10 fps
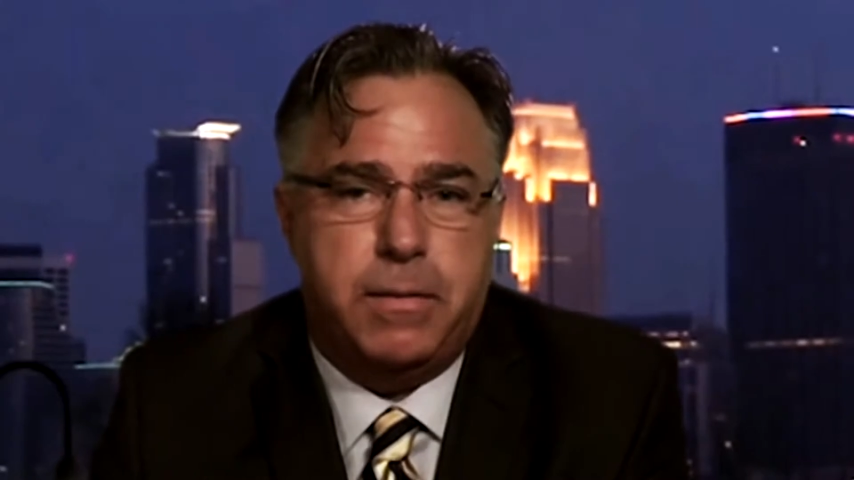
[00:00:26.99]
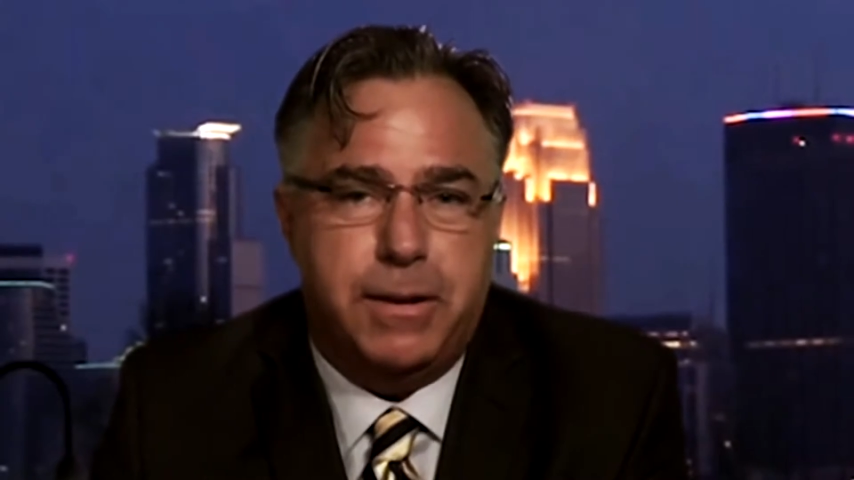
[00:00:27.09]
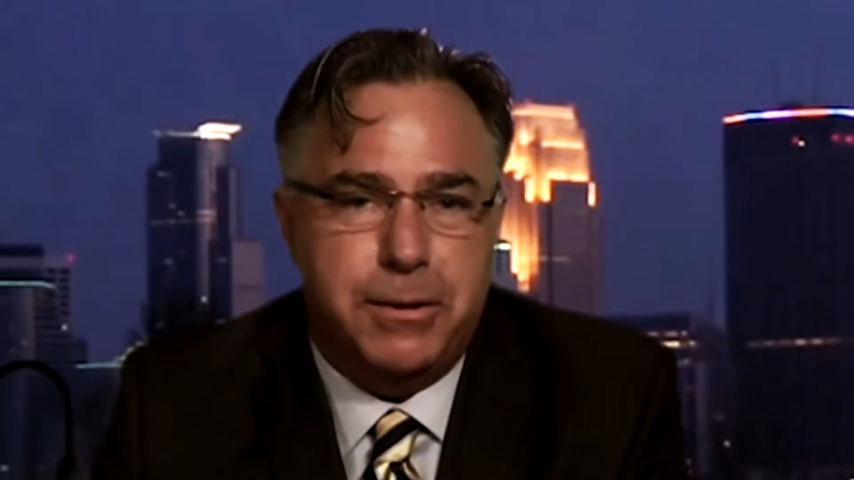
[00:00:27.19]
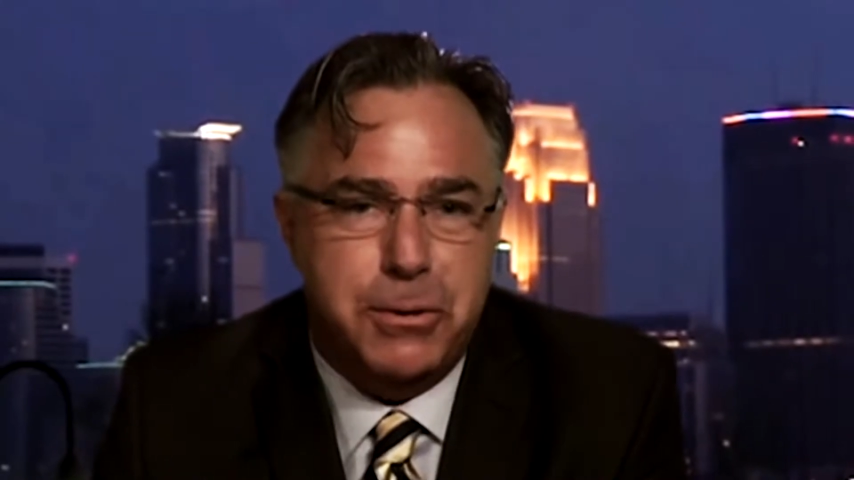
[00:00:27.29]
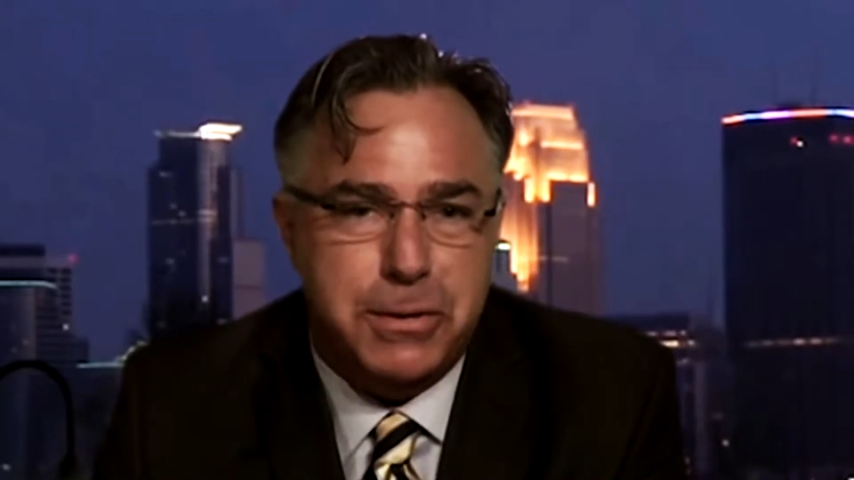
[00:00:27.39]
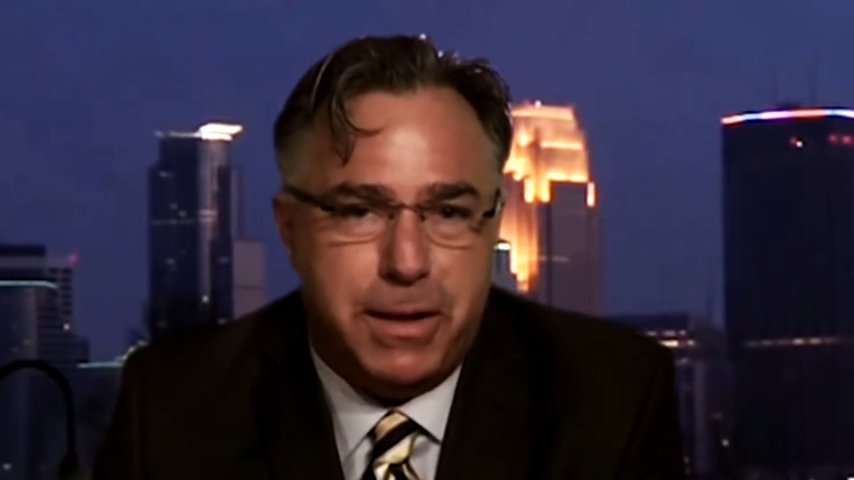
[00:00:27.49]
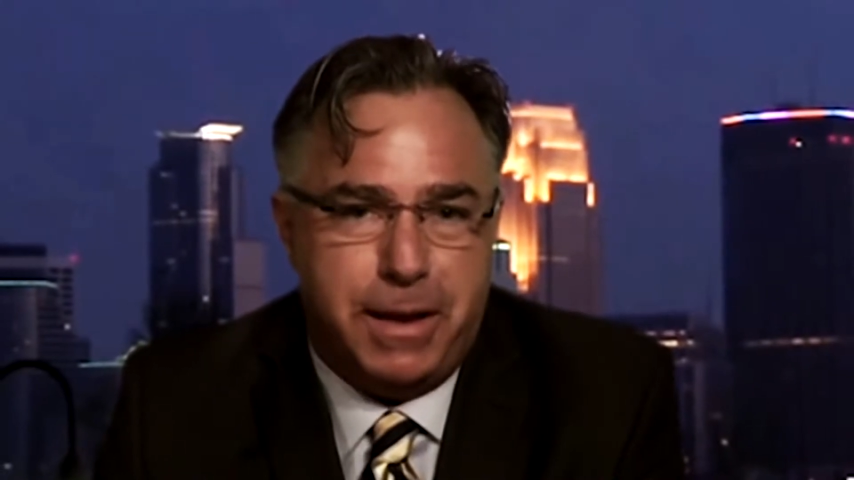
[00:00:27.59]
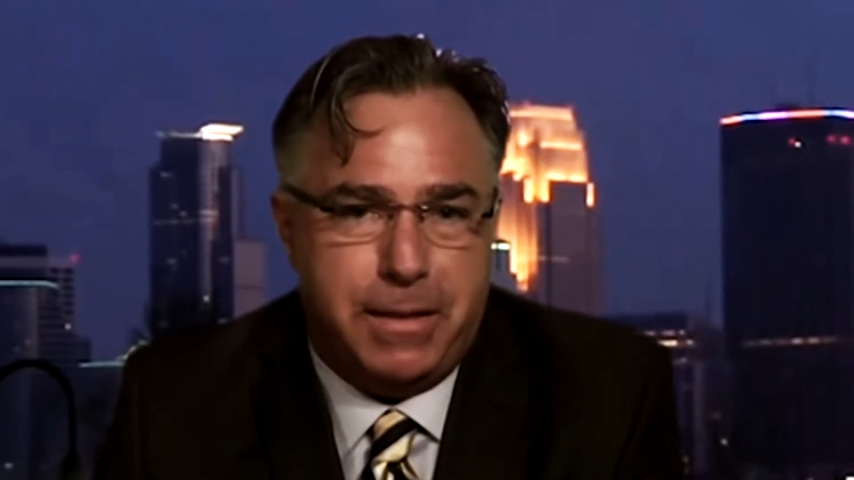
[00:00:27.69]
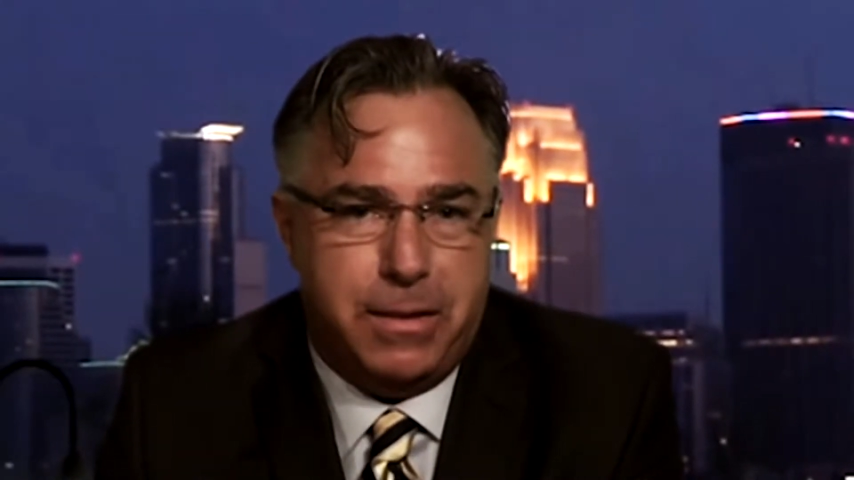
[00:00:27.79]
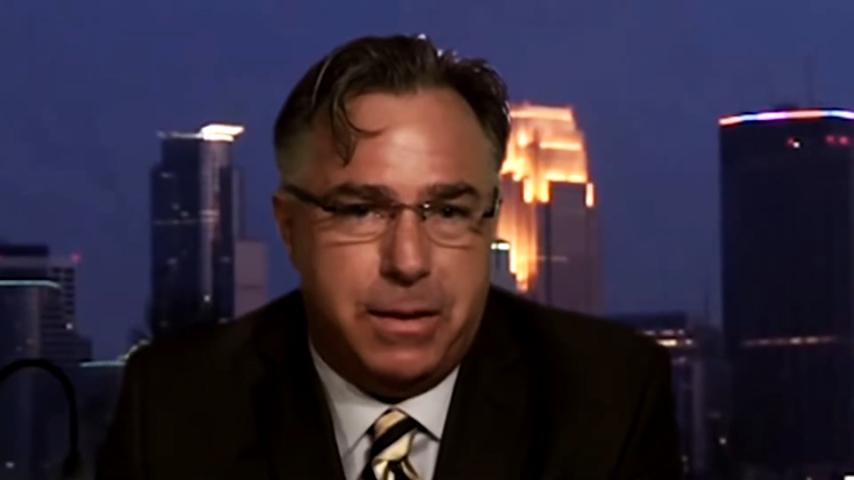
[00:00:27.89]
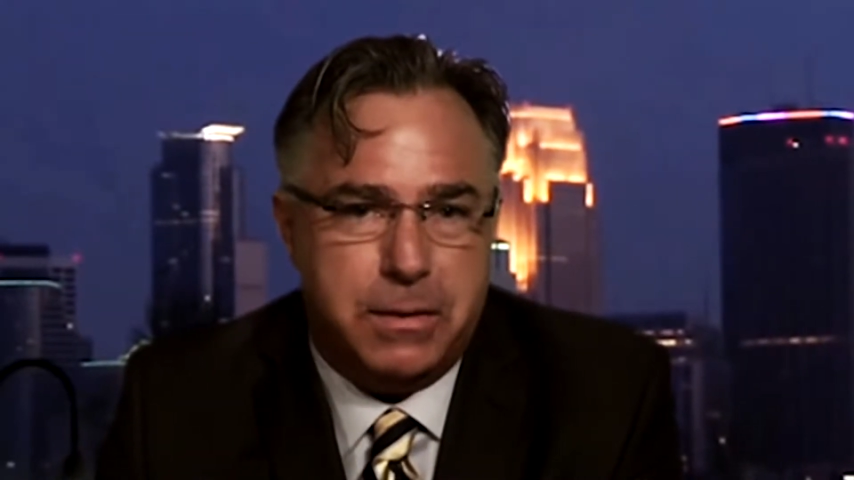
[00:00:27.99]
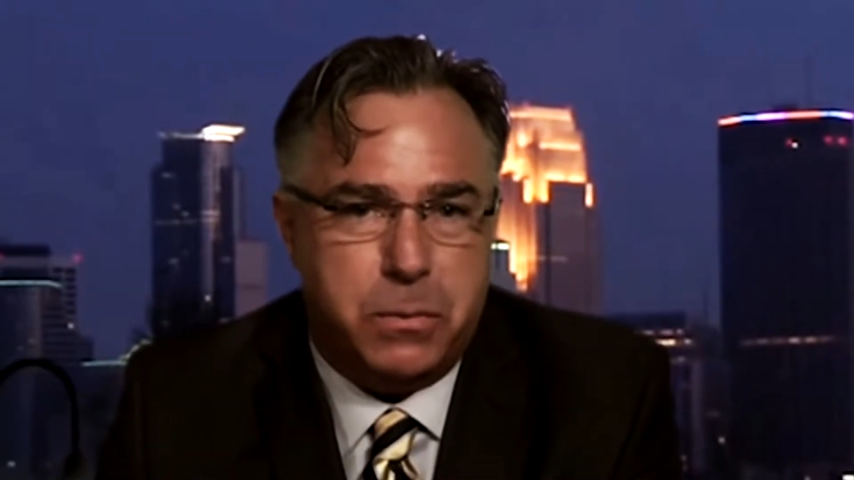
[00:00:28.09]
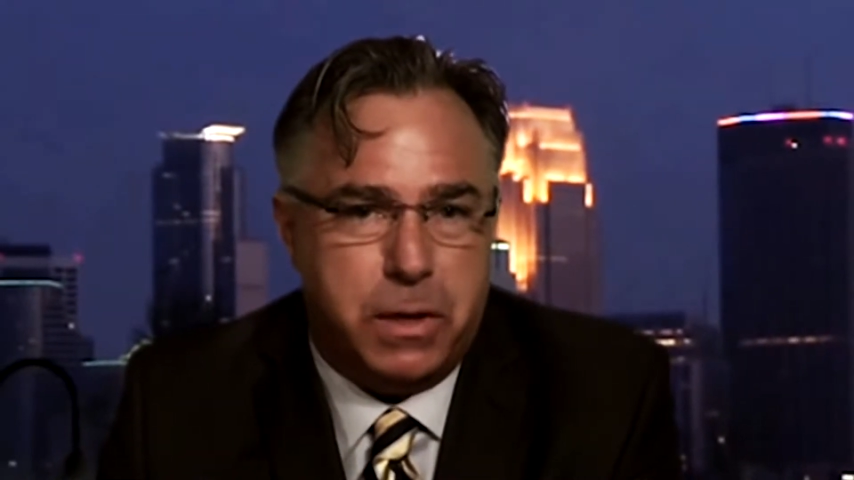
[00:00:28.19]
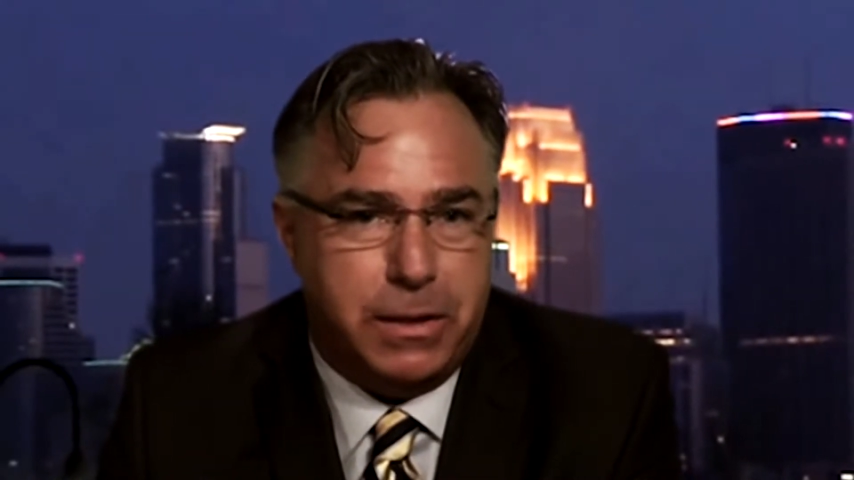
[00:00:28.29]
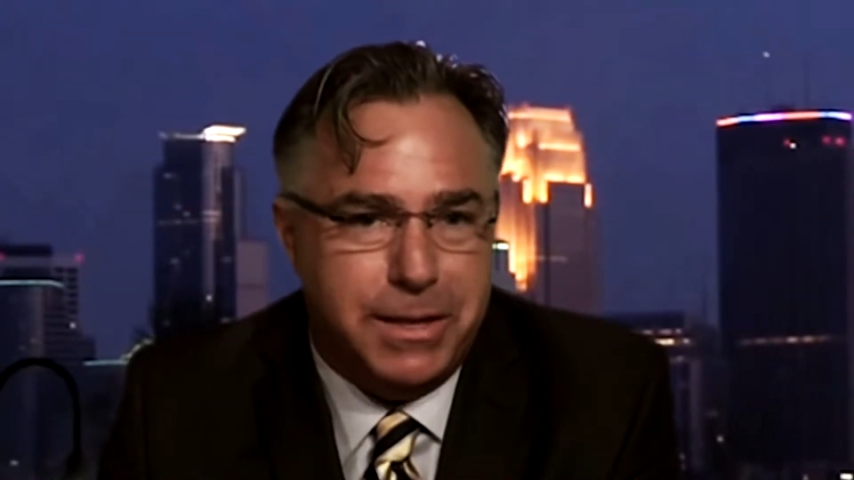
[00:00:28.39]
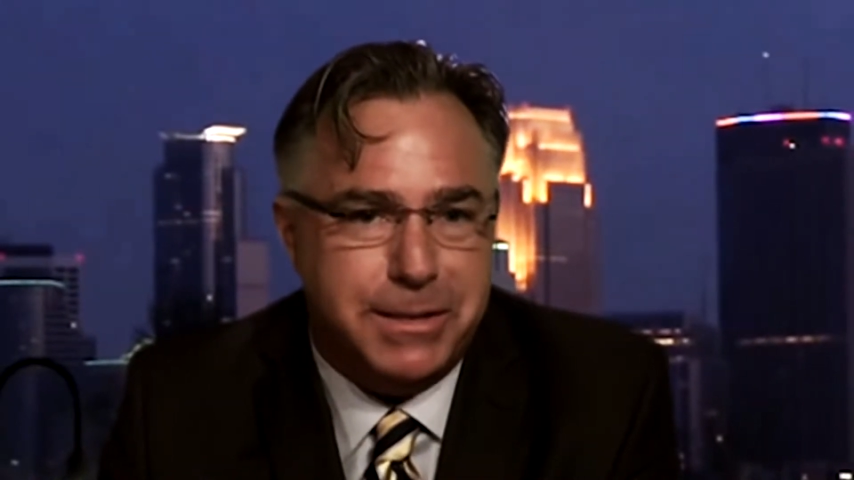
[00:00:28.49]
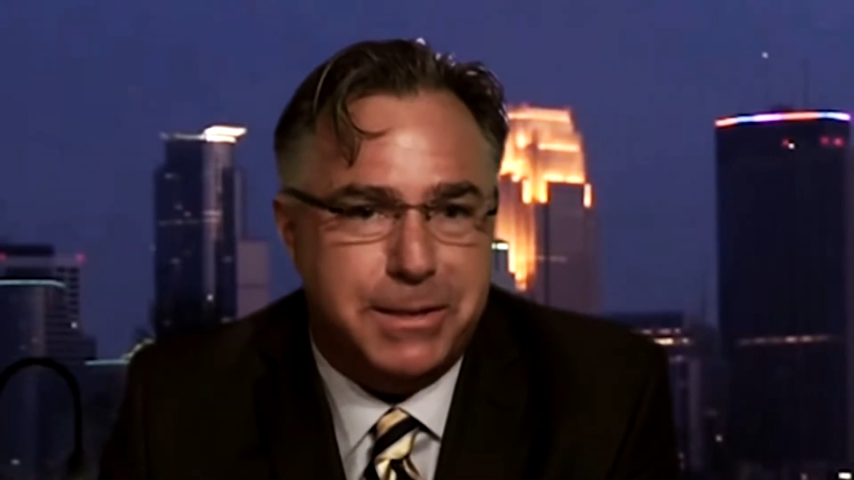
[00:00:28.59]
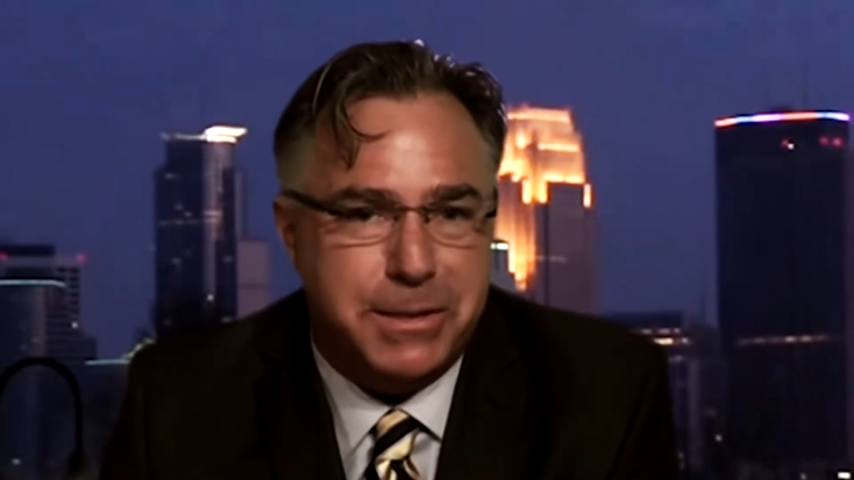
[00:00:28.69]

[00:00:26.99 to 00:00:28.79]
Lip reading: that news like this would elicit